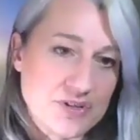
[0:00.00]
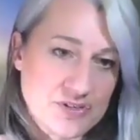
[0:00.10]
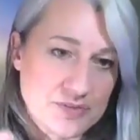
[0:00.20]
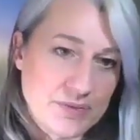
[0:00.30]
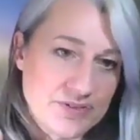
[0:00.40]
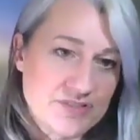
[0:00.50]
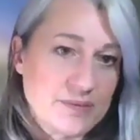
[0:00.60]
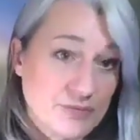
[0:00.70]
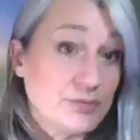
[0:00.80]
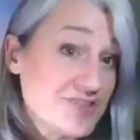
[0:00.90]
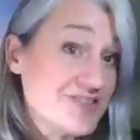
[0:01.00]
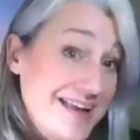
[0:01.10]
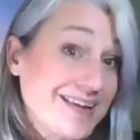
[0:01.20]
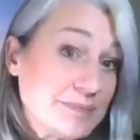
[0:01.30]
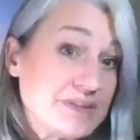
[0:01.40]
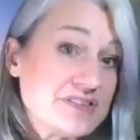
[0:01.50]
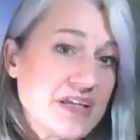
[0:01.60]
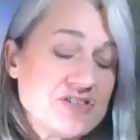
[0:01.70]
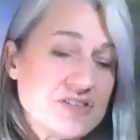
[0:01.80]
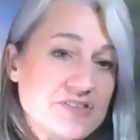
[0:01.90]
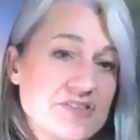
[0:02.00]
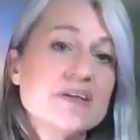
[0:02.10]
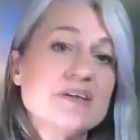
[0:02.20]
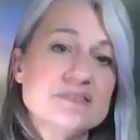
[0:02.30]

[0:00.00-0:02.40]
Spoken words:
which some of which set limitations.